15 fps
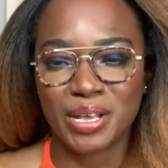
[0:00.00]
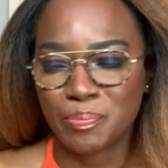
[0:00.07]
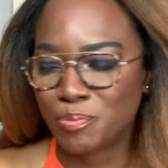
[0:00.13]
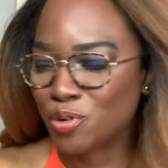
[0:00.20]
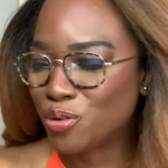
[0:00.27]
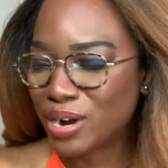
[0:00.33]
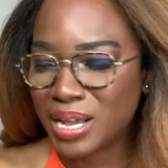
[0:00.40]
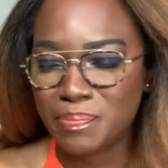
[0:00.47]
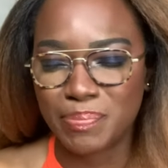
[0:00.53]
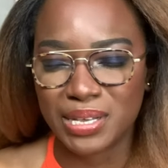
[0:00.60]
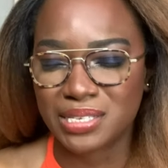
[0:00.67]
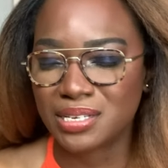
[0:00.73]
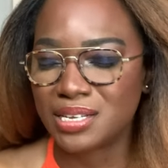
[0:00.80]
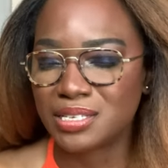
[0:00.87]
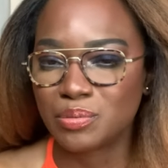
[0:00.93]
A great
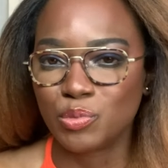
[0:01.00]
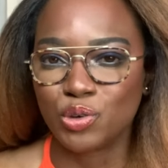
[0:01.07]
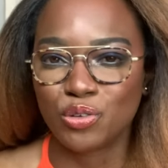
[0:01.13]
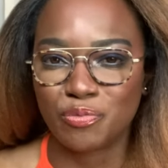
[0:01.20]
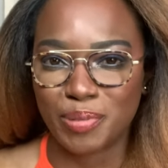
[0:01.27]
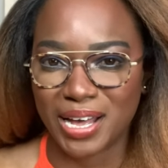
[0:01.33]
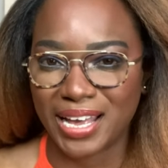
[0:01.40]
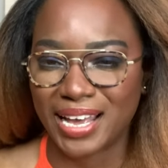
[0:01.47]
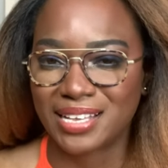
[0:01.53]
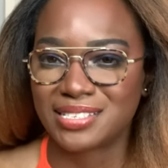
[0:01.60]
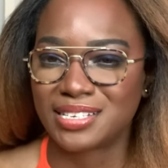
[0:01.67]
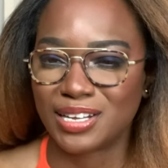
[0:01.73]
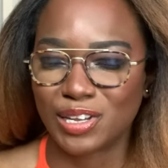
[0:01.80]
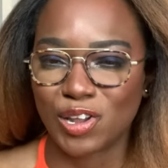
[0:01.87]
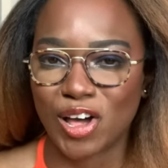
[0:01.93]
business move by
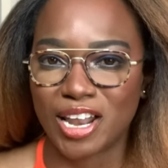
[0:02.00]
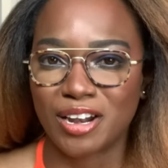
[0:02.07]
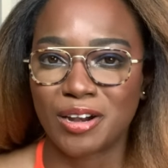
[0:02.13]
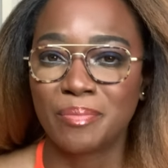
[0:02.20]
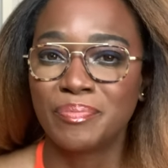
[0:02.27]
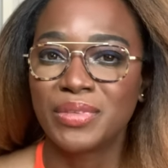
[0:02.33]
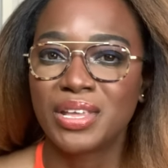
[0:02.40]
Estee Lauder.